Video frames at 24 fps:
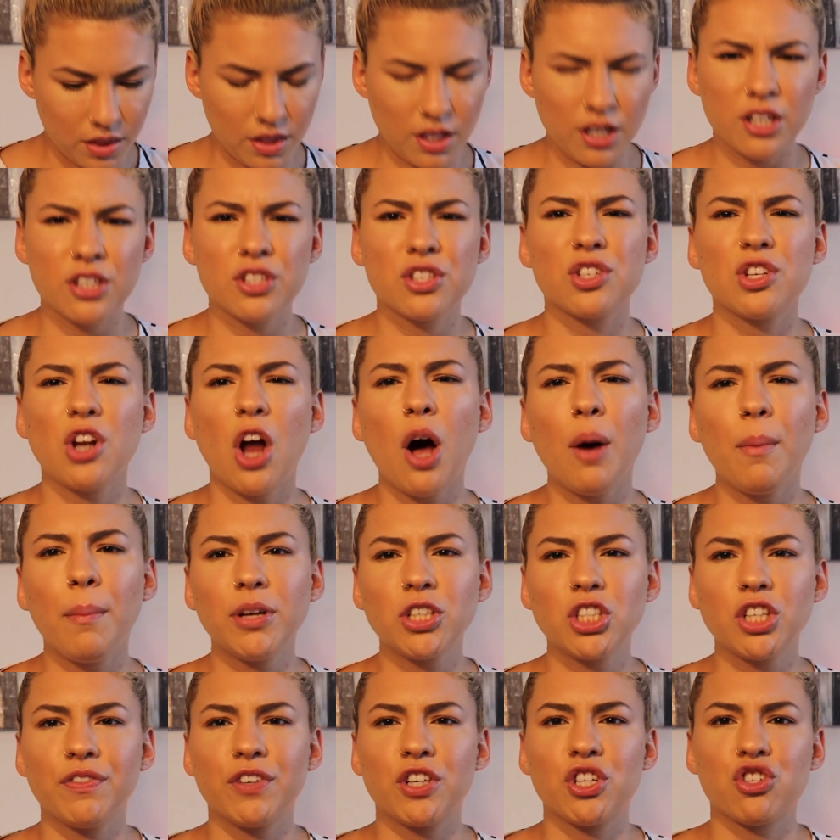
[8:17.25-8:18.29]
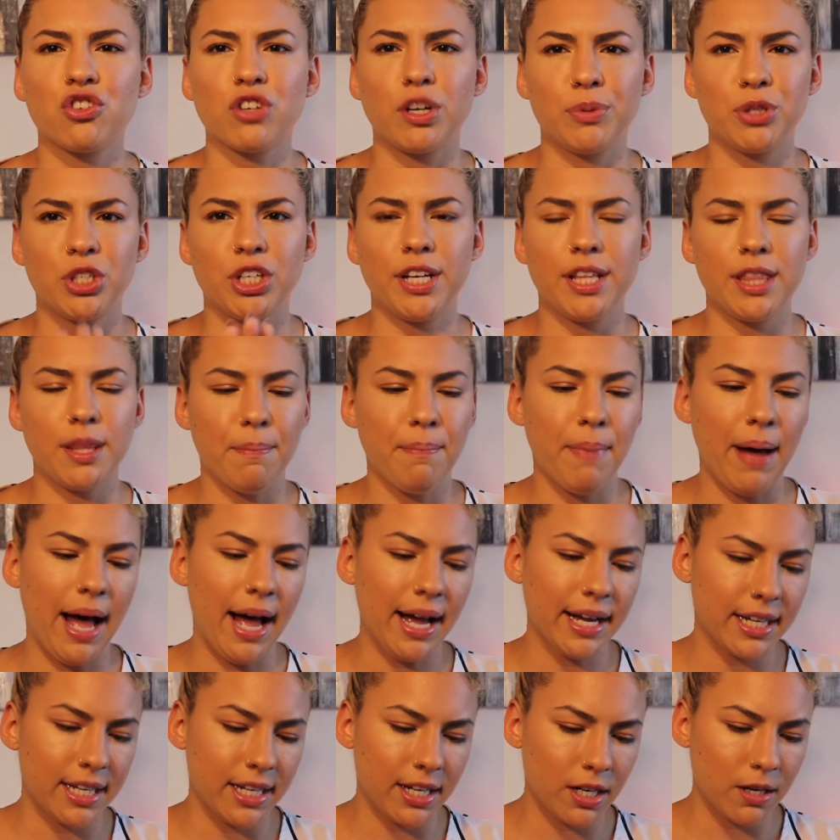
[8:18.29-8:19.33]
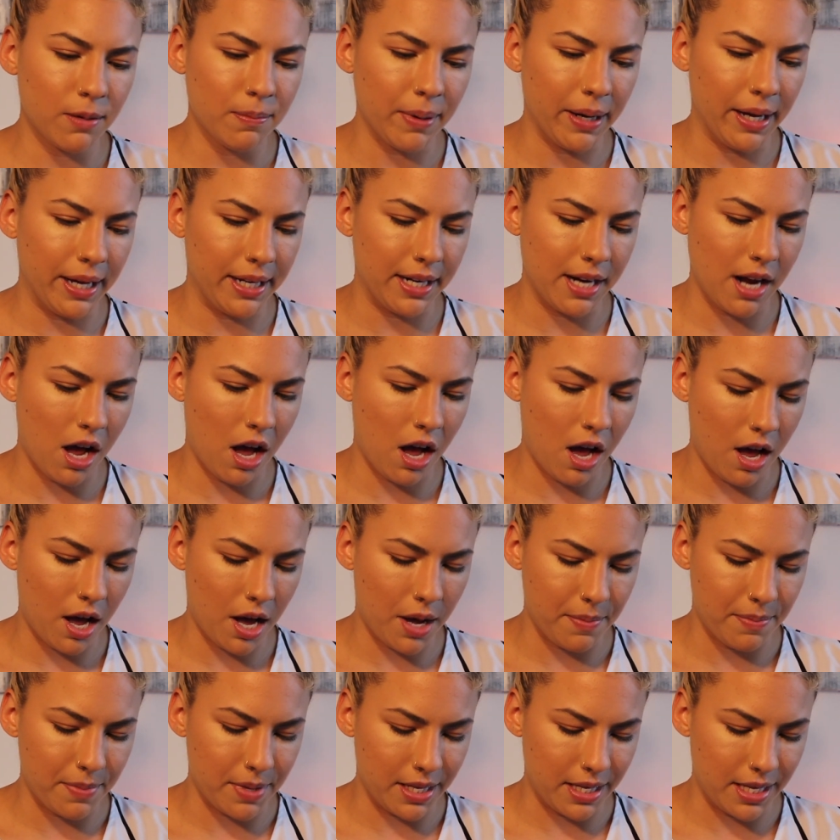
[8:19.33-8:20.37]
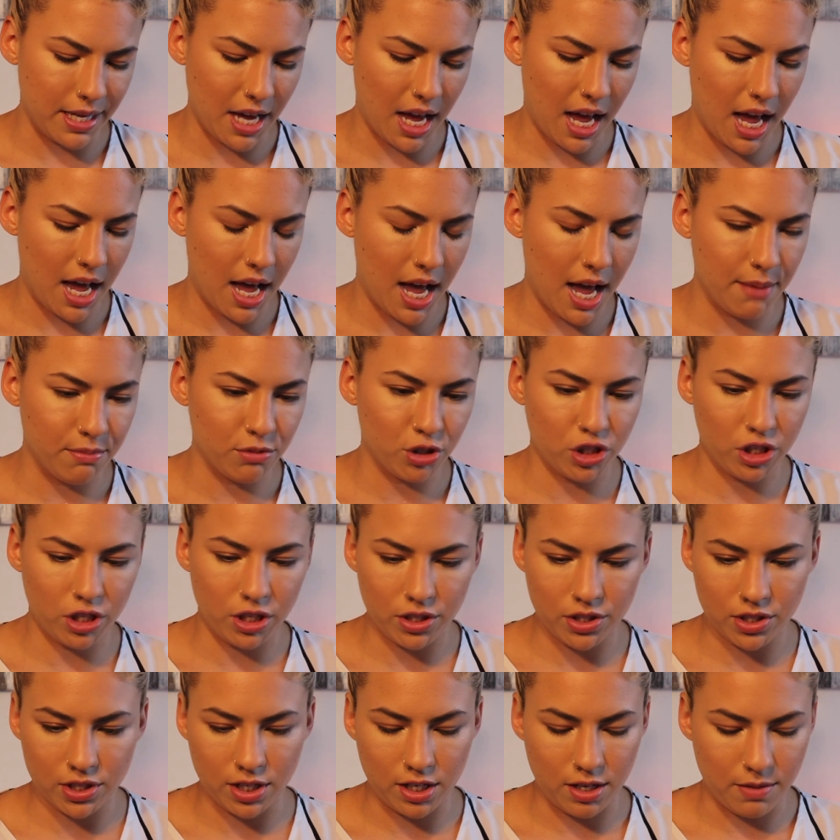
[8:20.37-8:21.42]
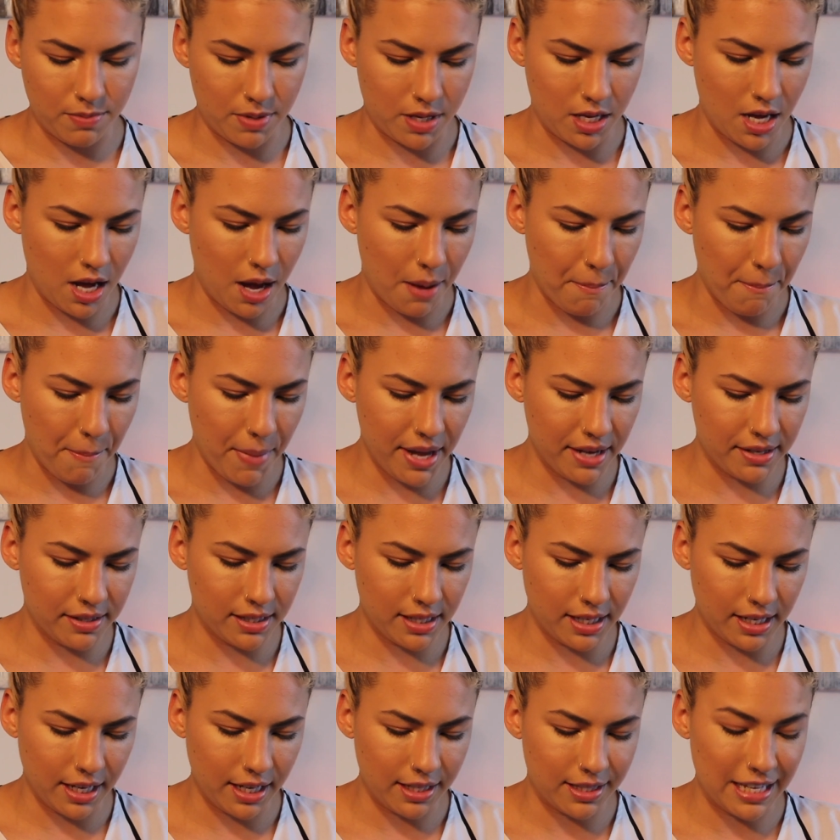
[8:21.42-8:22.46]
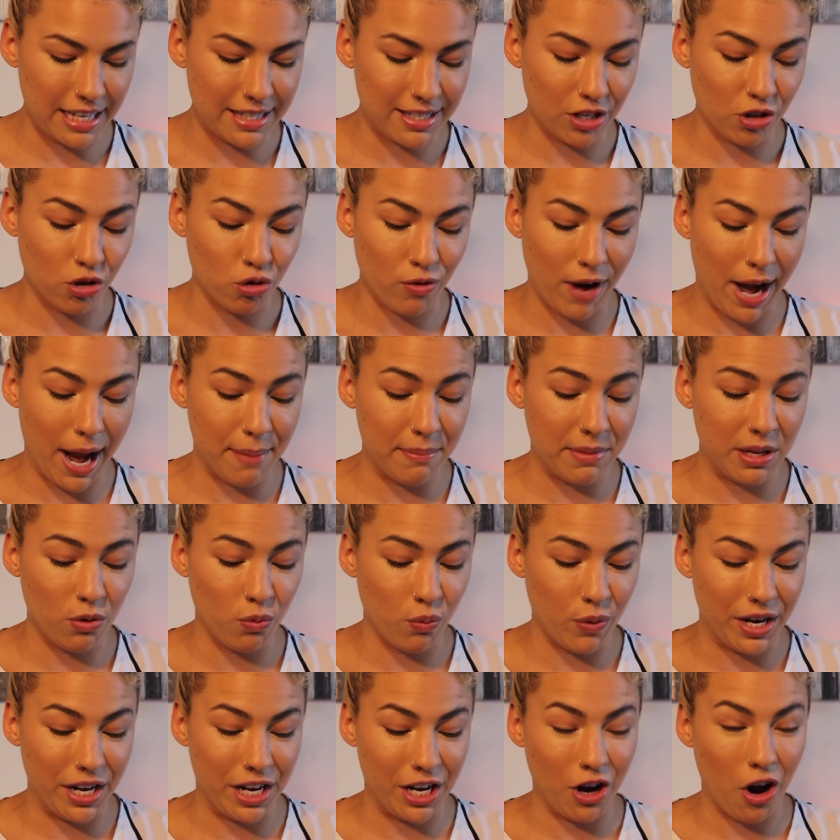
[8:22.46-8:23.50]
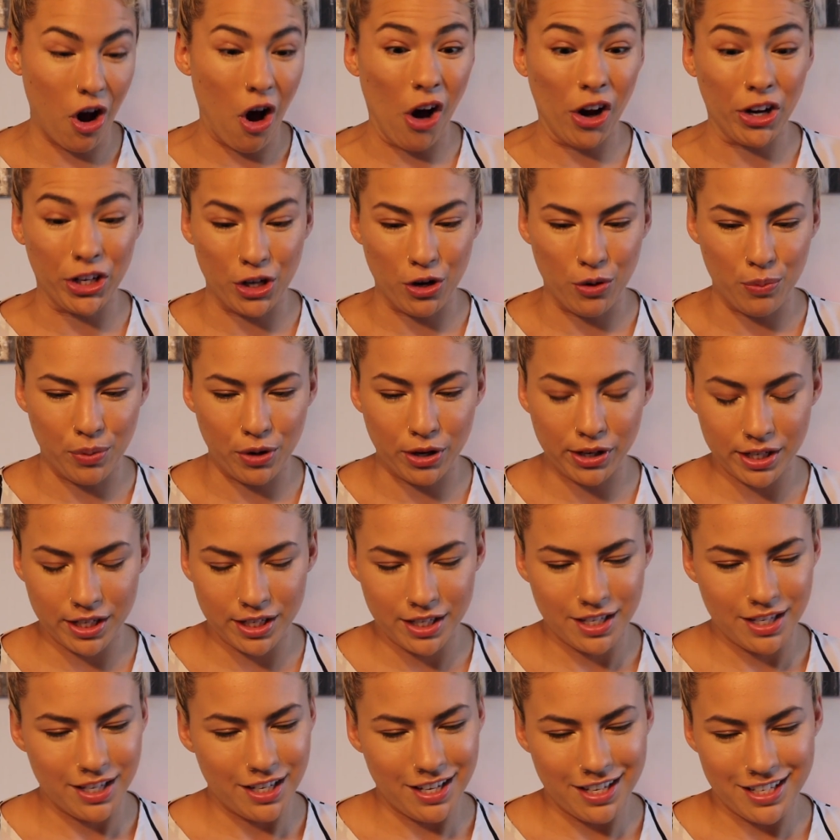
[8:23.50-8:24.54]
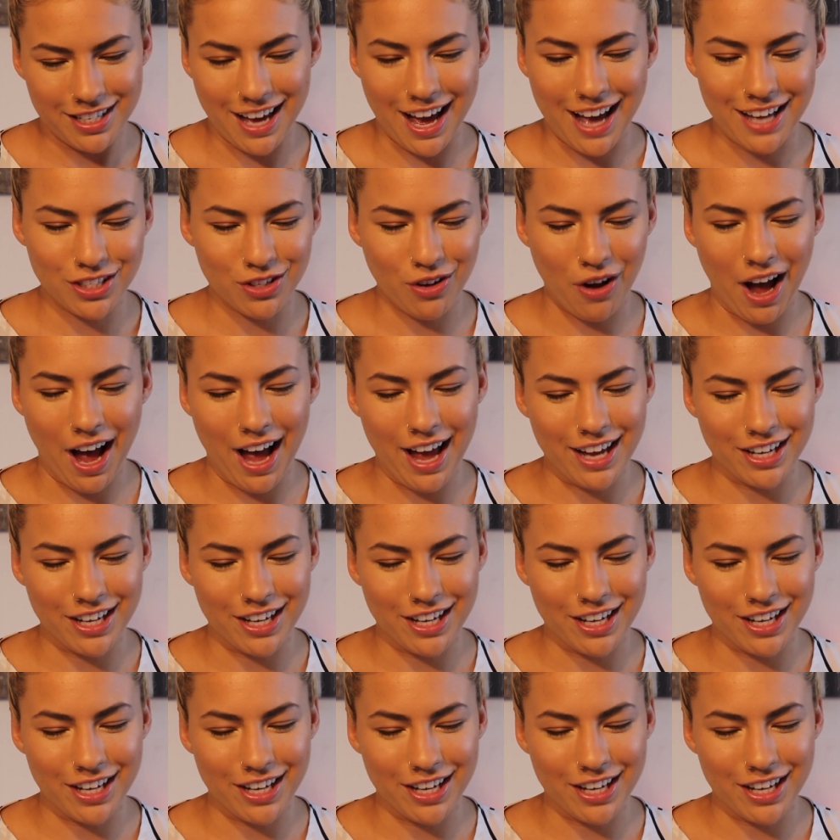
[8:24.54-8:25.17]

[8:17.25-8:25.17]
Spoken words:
There's not much of a description in the back here, but I'm sure it's gonna be amazing. It says a Grammy-winning audiobook. Yeah, so